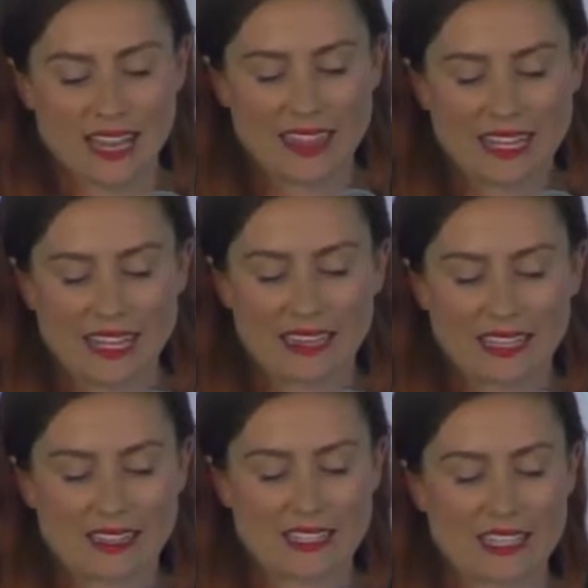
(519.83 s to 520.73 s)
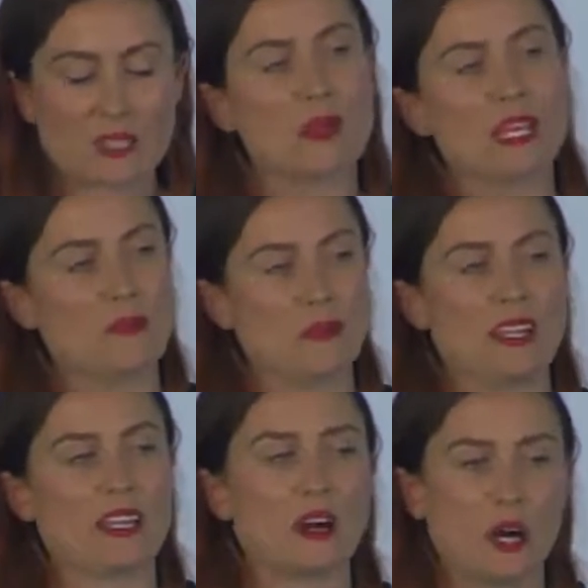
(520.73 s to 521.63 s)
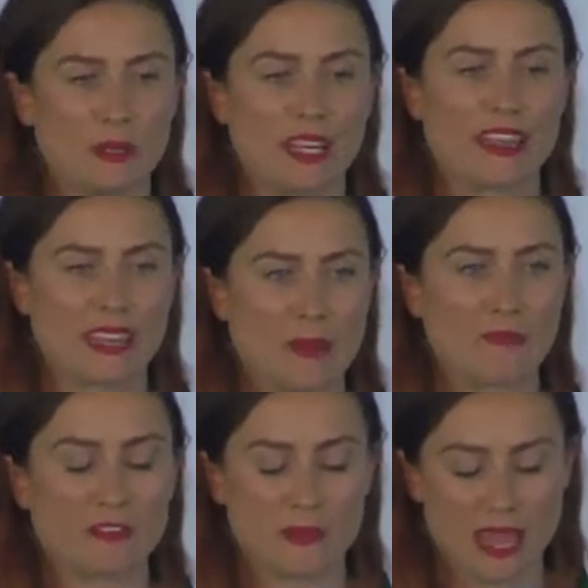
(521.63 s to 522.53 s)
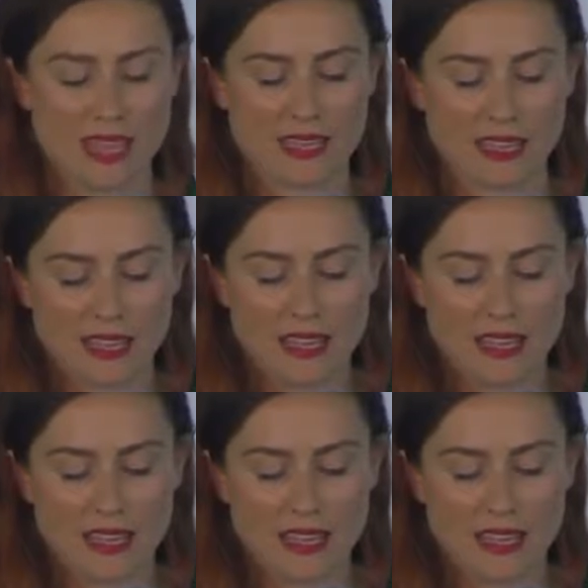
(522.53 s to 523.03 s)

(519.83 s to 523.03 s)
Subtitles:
I think that this has been a pretty common theme for me.